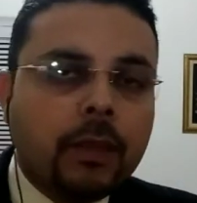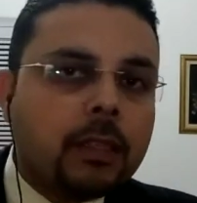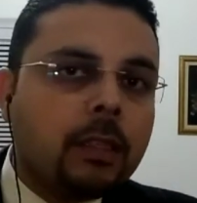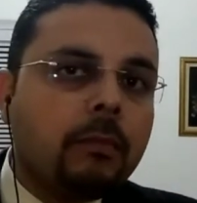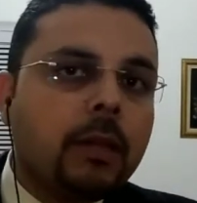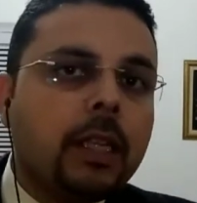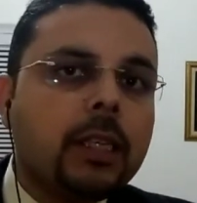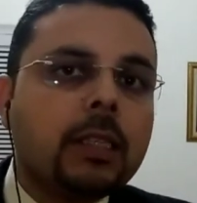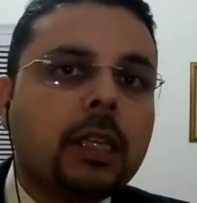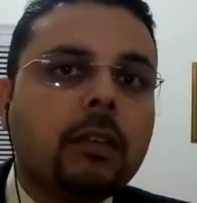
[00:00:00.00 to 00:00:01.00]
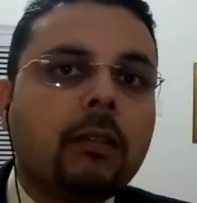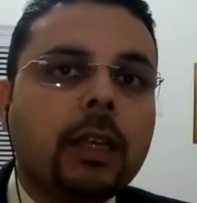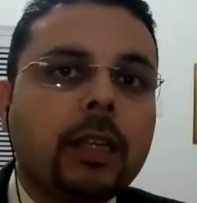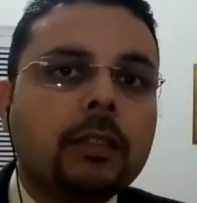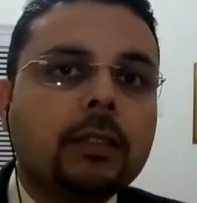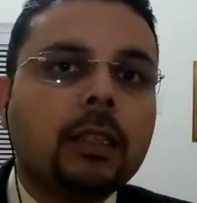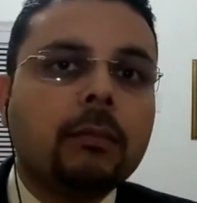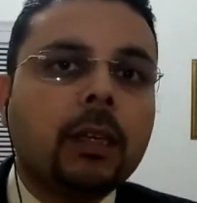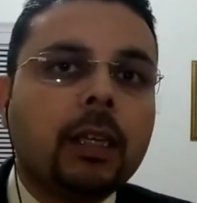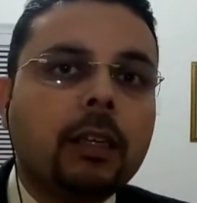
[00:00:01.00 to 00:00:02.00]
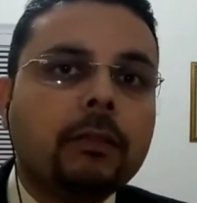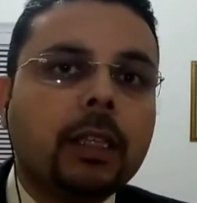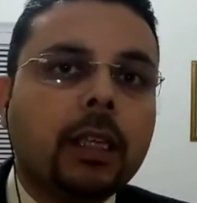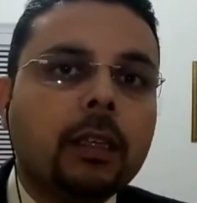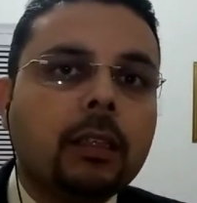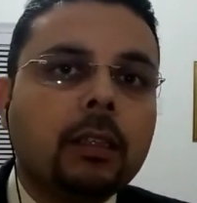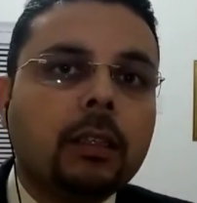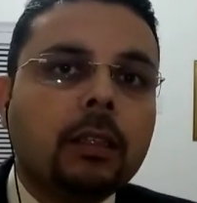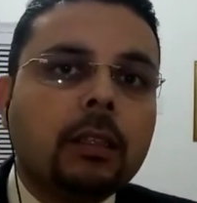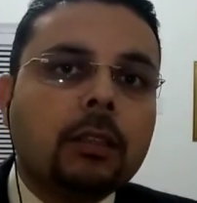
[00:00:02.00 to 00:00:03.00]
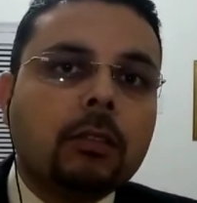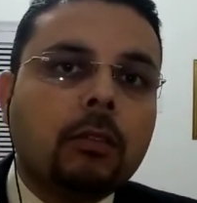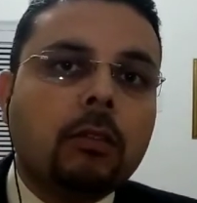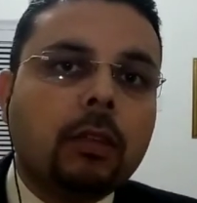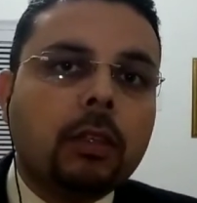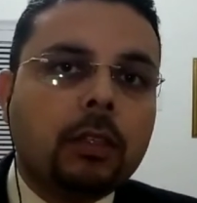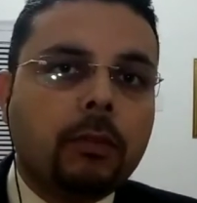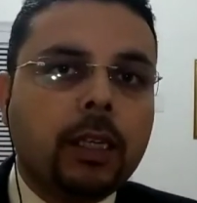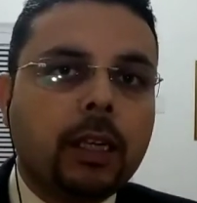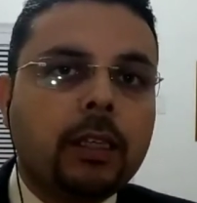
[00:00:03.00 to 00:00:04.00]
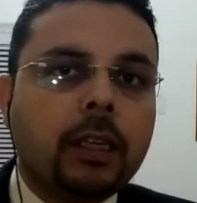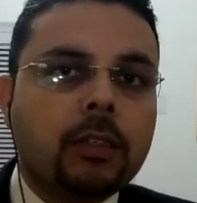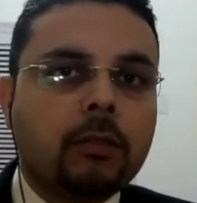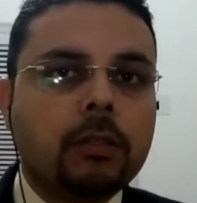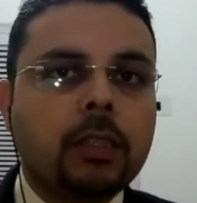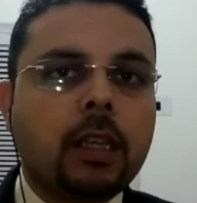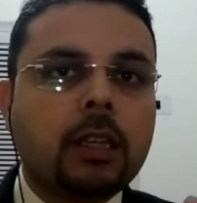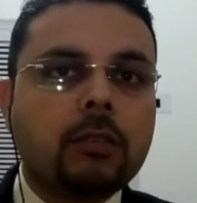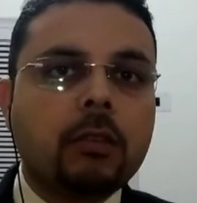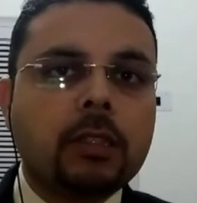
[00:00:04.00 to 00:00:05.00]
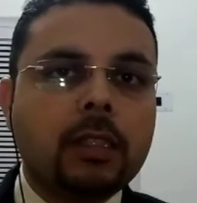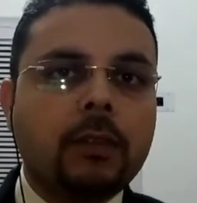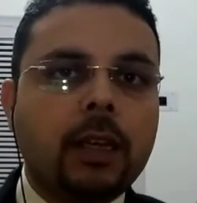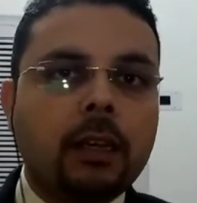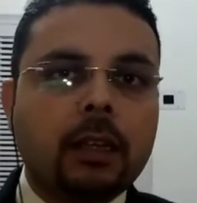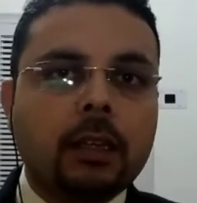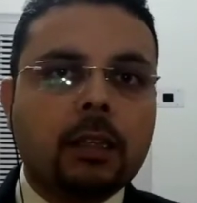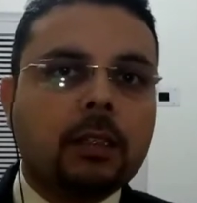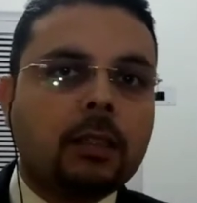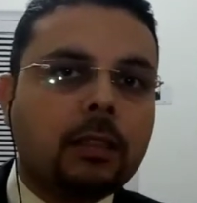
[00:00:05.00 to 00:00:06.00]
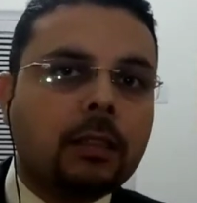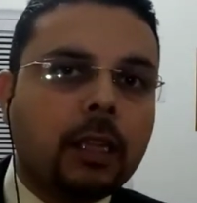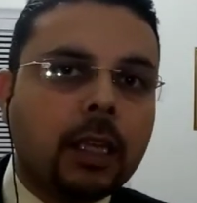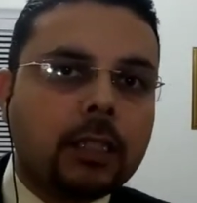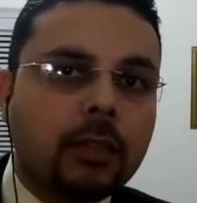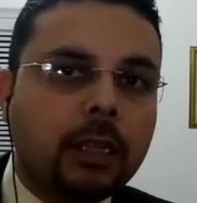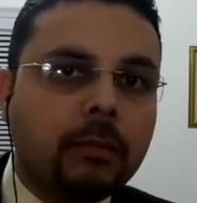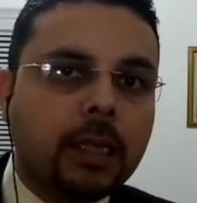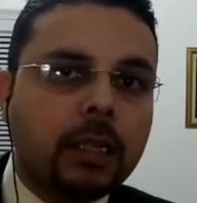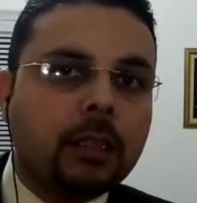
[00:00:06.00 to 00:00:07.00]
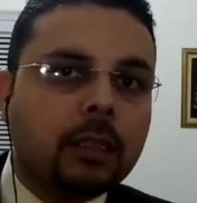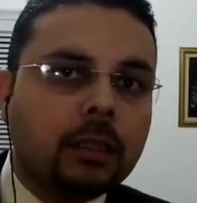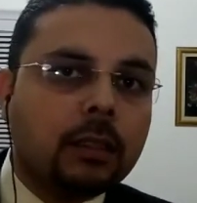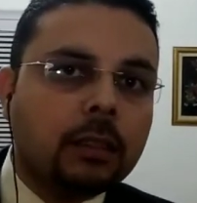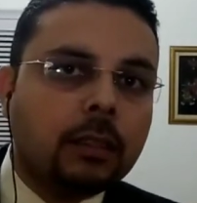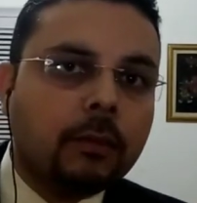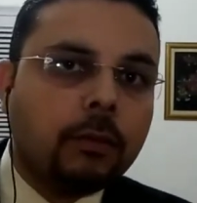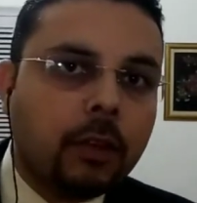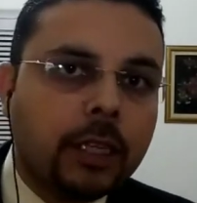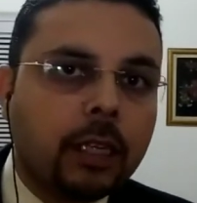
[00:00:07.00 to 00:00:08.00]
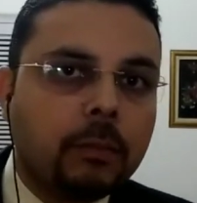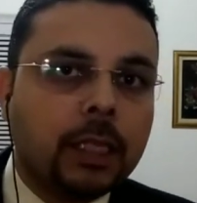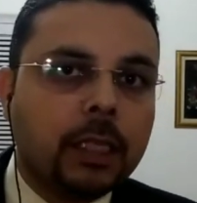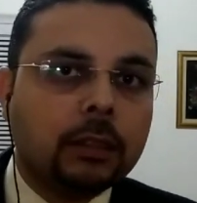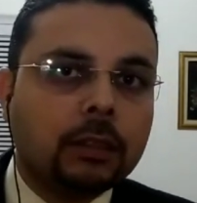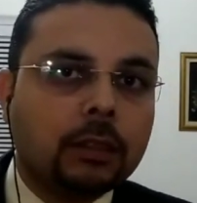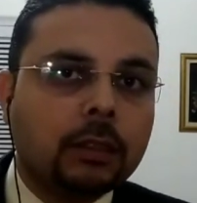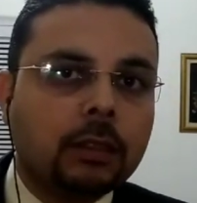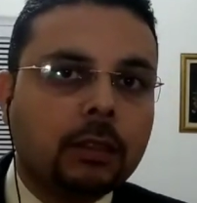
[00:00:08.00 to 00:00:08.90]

somebody is requiring some kind of thing. So you will get the resources. The resources will actually be falling in place.